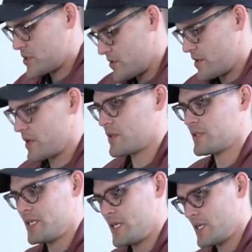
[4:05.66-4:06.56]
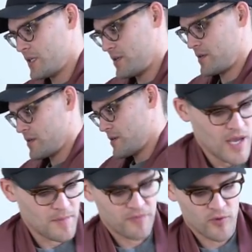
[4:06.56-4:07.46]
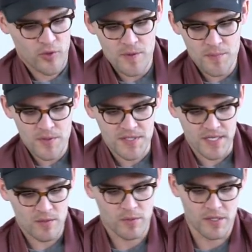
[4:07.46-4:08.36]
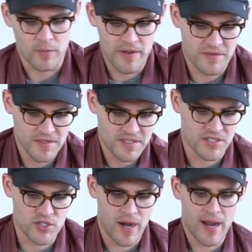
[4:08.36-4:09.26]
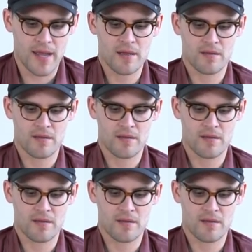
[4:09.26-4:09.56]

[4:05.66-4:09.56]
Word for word: sure they're clean. And before we proceed, we're gonna wait for these to dry.